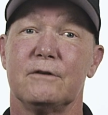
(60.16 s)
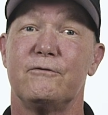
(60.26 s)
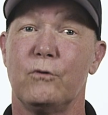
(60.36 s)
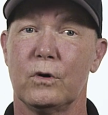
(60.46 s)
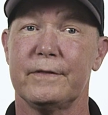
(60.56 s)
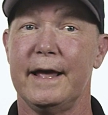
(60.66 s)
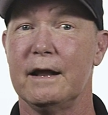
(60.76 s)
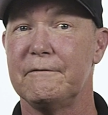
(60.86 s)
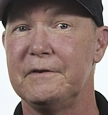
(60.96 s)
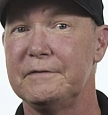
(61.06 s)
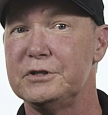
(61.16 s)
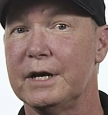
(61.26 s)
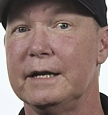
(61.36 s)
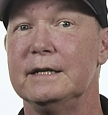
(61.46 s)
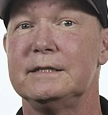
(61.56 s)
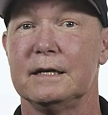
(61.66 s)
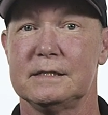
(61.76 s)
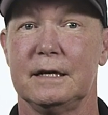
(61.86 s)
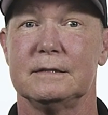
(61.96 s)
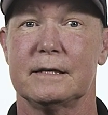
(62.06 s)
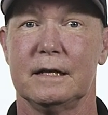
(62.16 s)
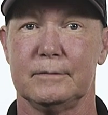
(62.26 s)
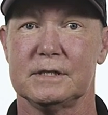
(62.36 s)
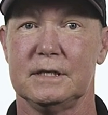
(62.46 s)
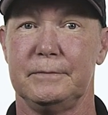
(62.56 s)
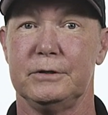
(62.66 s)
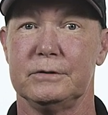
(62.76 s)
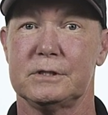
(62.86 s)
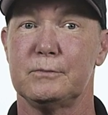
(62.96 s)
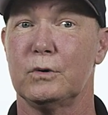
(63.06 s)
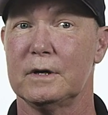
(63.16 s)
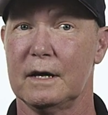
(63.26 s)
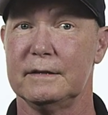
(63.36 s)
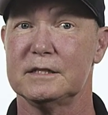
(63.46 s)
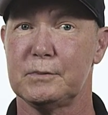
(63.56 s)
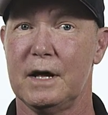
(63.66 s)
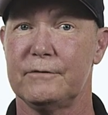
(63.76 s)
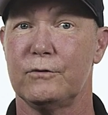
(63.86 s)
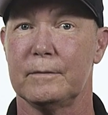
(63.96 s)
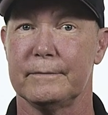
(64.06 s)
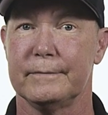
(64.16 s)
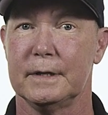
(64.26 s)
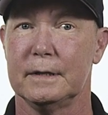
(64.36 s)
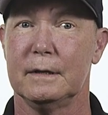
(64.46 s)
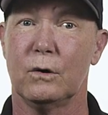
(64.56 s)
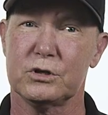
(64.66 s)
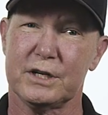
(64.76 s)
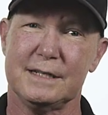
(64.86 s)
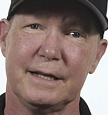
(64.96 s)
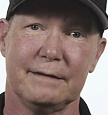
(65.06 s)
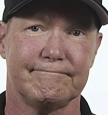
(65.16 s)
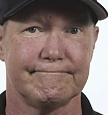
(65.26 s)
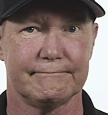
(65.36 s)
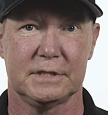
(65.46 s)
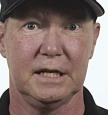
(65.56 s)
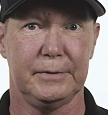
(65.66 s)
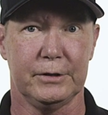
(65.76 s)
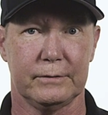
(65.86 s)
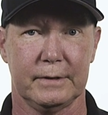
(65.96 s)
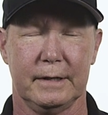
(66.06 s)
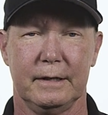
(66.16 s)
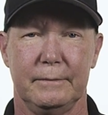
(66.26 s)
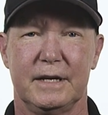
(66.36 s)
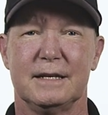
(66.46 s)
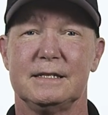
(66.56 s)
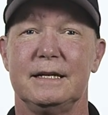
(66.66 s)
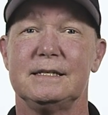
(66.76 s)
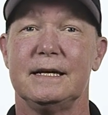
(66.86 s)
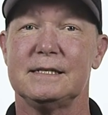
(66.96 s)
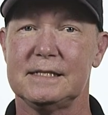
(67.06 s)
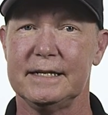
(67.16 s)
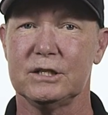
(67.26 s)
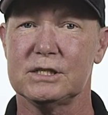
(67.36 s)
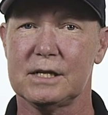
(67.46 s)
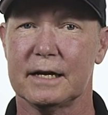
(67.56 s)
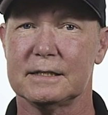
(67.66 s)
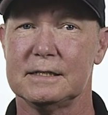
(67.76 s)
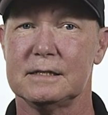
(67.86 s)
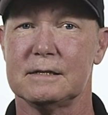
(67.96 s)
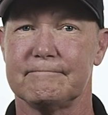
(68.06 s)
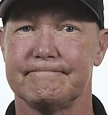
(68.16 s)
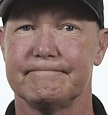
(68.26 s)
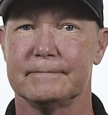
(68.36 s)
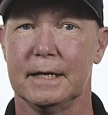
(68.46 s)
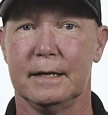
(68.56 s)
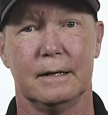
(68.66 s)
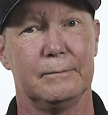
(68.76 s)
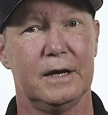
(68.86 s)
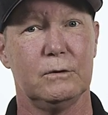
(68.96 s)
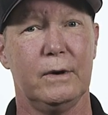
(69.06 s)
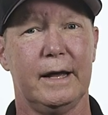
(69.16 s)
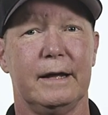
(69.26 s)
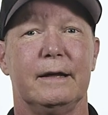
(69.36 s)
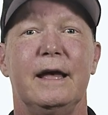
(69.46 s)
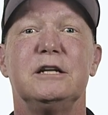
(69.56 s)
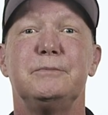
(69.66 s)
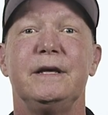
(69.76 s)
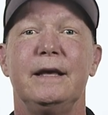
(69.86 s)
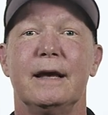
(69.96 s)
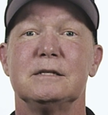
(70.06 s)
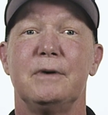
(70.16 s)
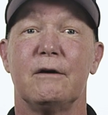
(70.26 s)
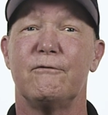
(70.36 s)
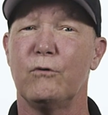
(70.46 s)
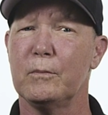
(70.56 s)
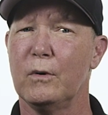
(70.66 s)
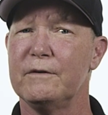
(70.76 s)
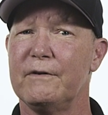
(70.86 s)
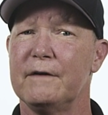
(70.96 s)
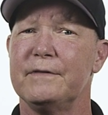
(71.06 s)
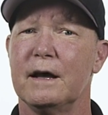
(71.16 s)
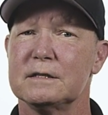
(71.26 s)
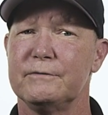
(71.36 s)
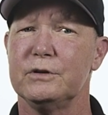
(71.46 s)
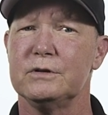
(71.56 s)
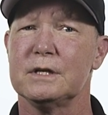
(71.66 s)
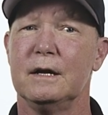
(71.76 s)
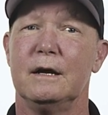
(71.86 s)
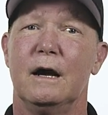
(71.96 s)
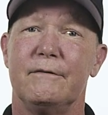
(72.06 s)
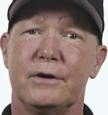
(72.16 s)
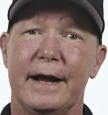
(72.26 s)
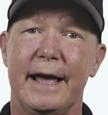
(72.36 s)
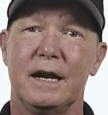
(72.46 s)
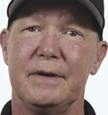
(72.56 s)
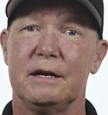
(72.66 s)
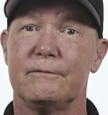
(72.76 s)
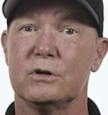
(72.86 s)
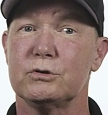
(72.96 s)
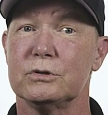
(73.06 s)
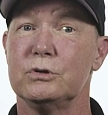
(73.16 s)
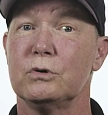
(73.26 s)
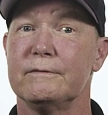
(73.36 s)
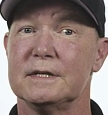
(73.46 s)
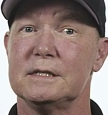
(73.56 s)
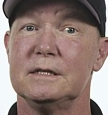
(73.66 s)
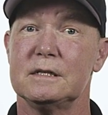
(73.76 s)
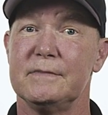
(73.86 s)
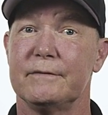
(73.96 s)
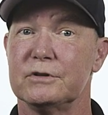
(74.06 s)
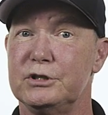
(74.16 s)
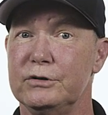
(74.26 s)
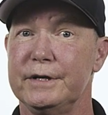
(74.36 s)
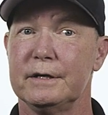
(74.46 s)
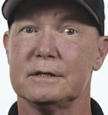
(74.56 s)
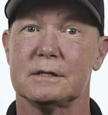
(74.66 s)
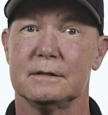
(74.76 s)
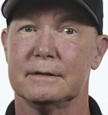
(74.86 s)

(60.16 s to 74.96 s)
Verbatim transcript: out of 4th and 5th gen Intel Xeon scalable CPUs supported on this platform. Or should I say, CPU, because it is a single socket system. By the way, HPE has about 4.5 thousand views of their animated virtual tour of this system after two years.